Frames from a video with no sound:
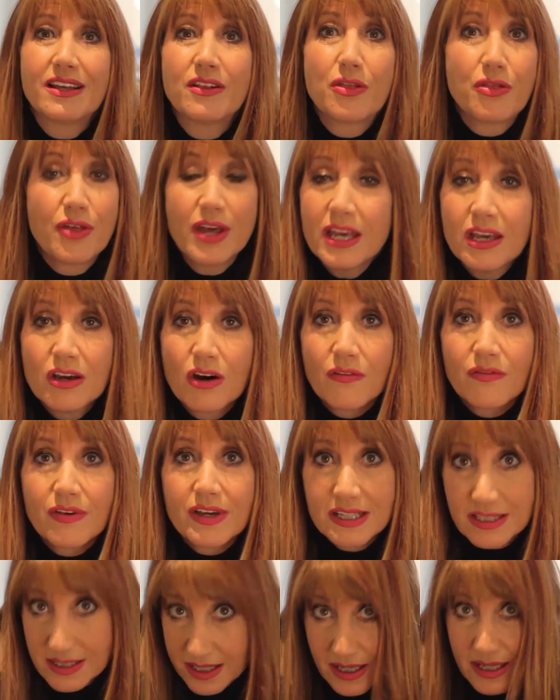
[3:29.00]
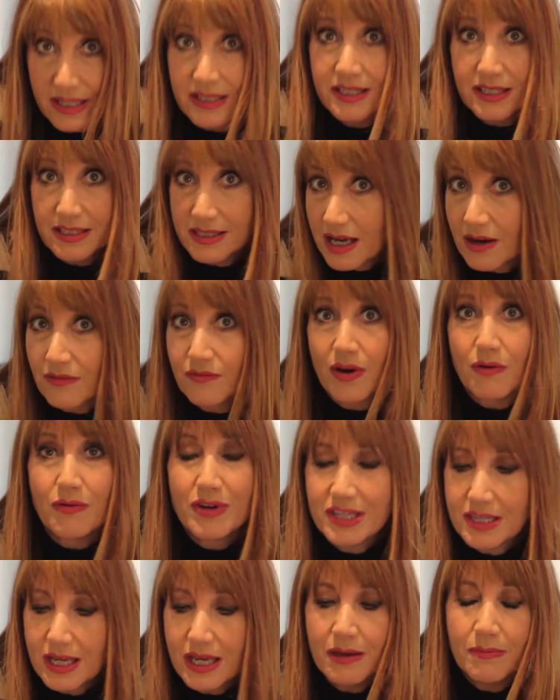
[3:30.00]
think of is that it is that very
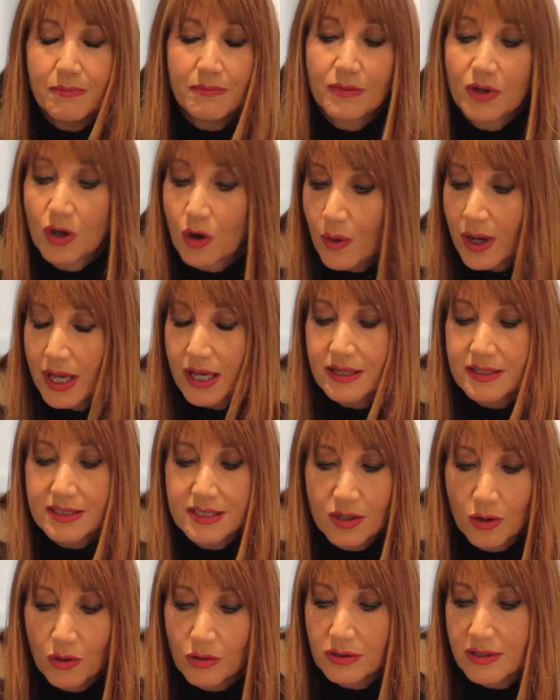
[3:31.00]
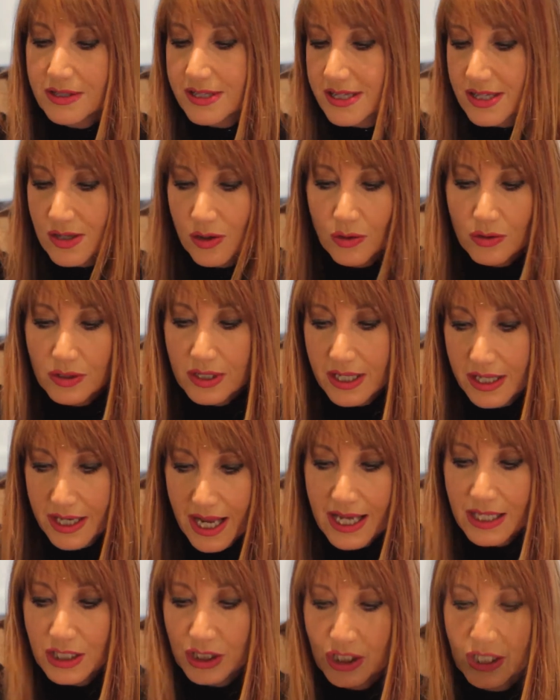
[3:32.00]
deep and quick soul-to-soul
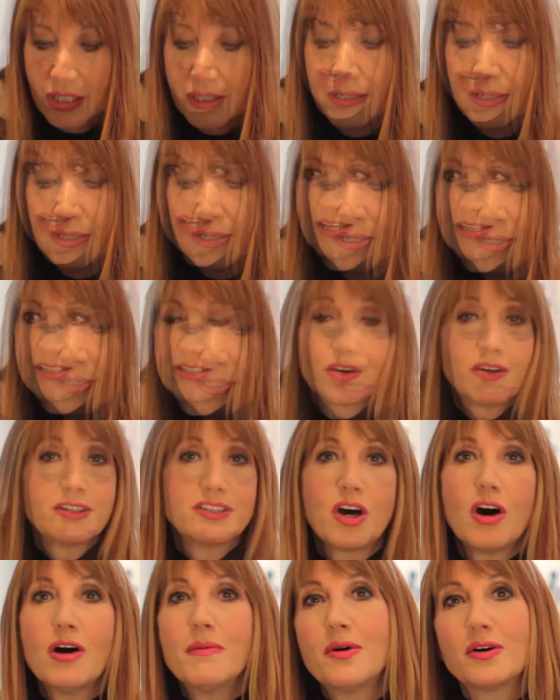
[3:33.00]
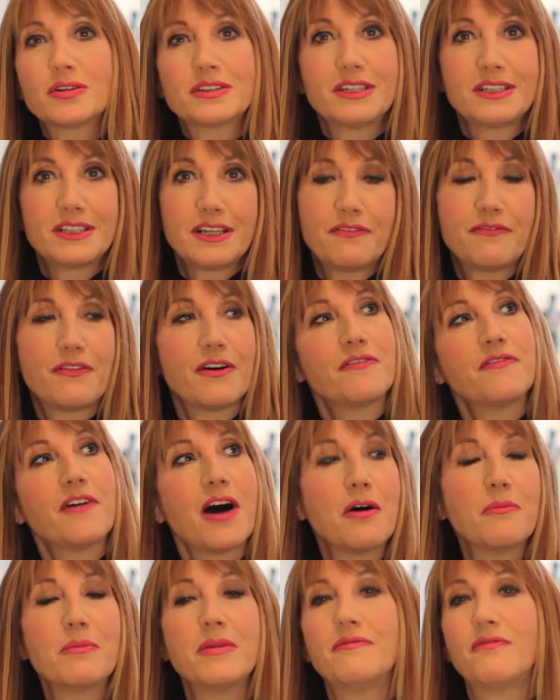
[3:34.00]
connection. So it's almost as if I
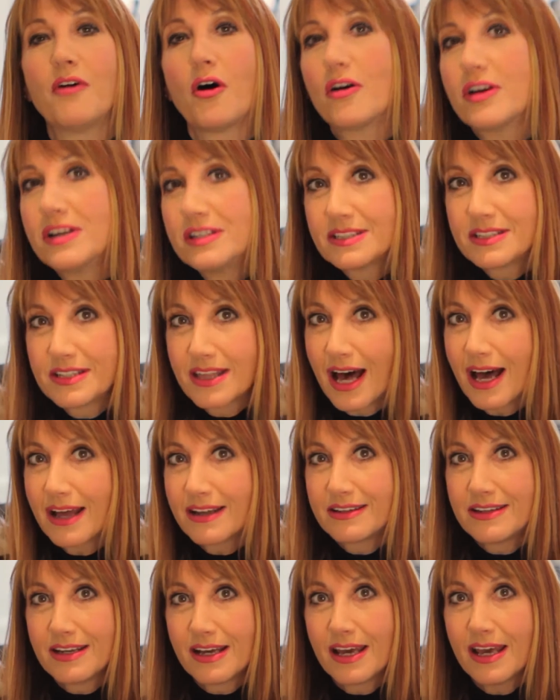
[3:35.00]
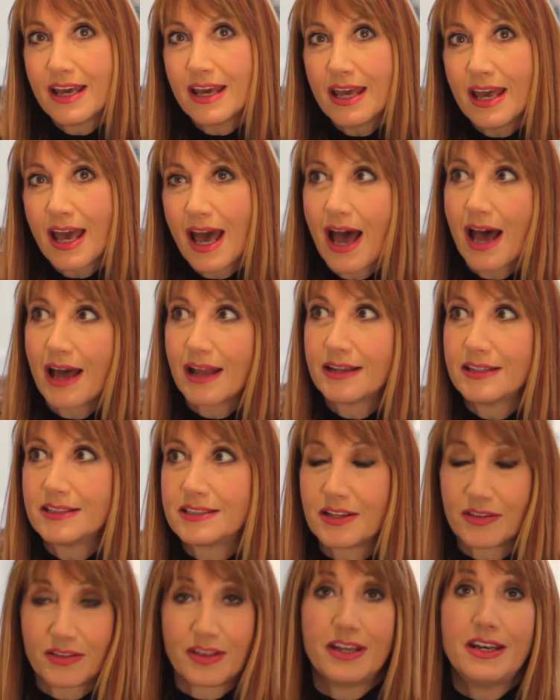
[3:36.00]
found my voice that day, and
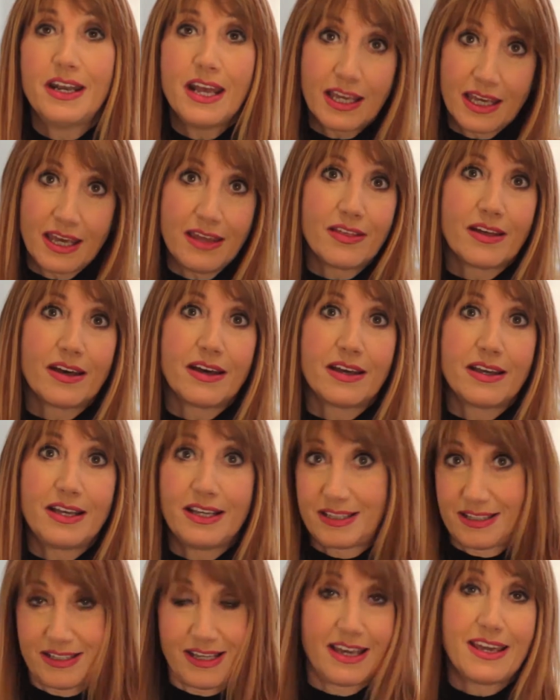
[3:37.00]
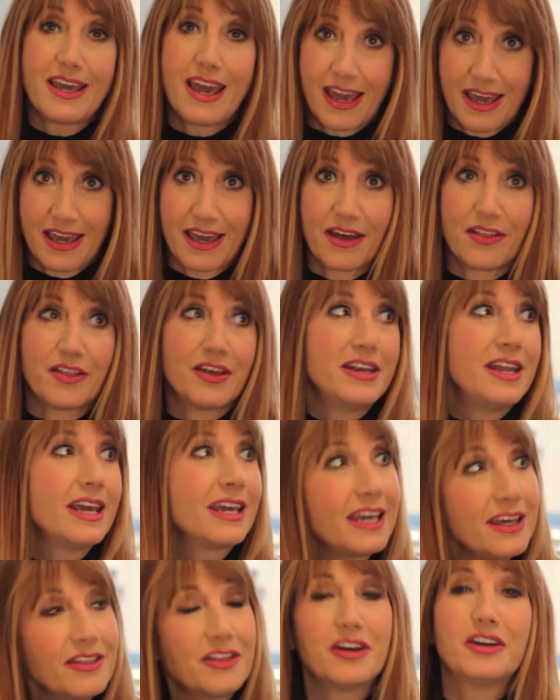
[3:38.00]
the Nikki that you see here, the
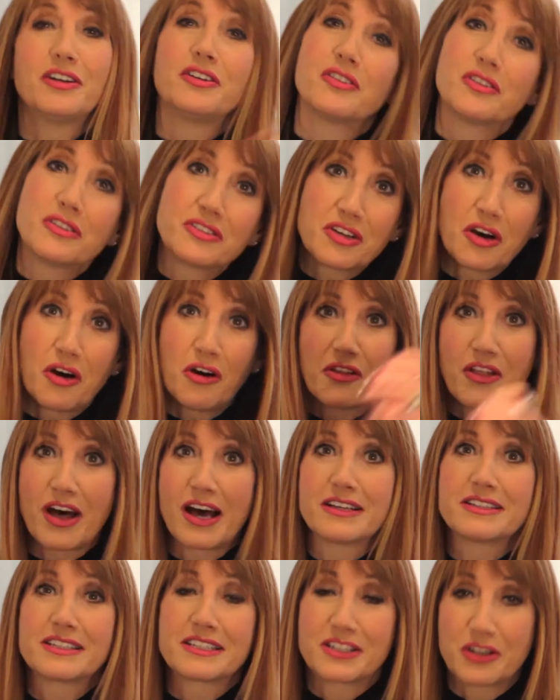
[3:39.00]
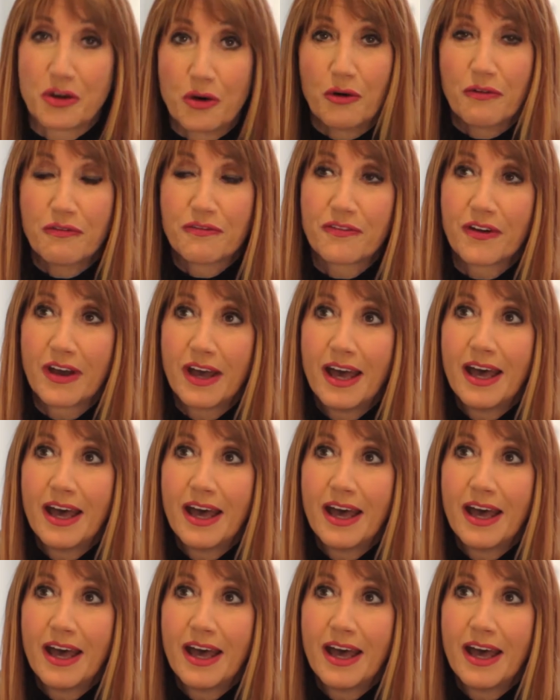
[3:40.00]
Nikki that does all that stuff,